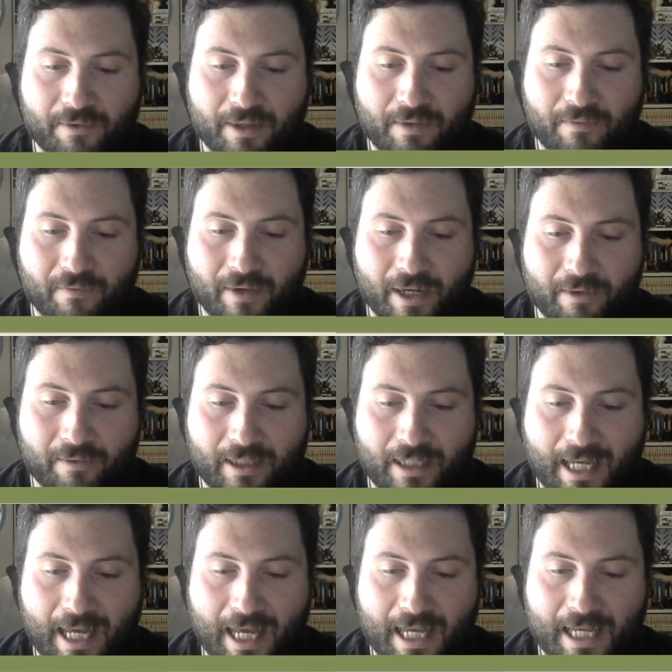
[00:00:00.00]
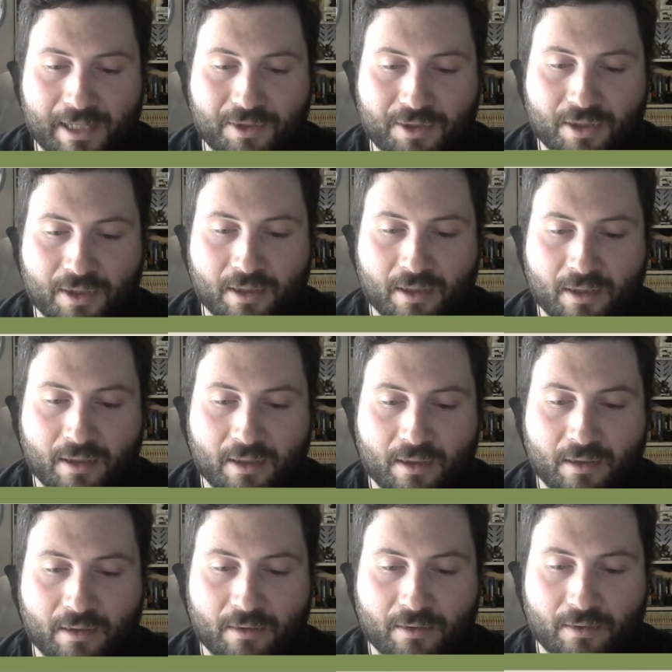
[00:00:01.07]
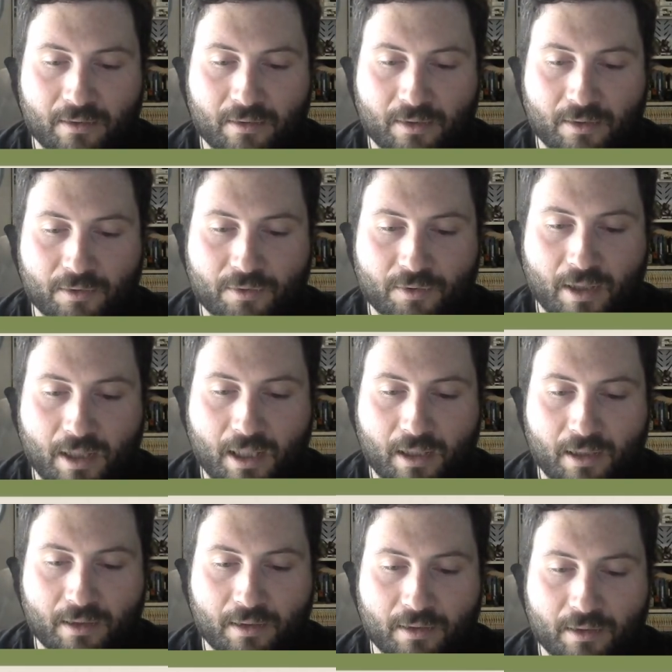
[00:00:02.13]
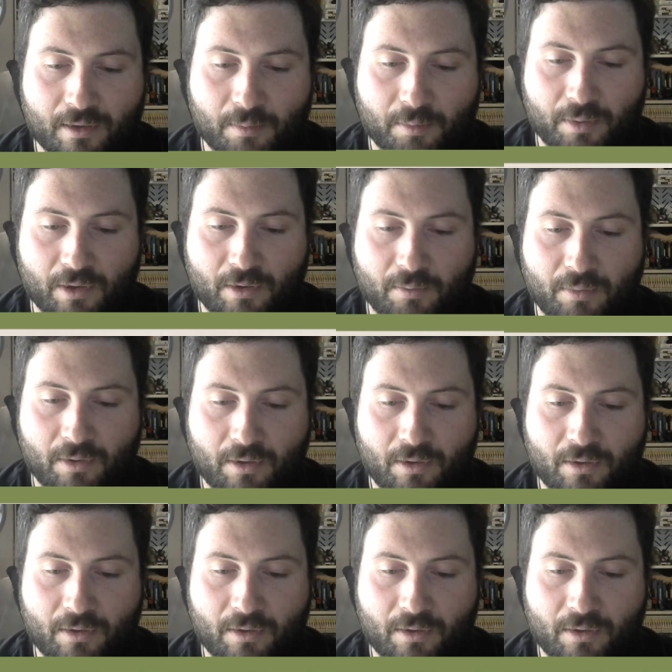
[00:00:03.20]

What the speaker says: very edge, we draw the pupil,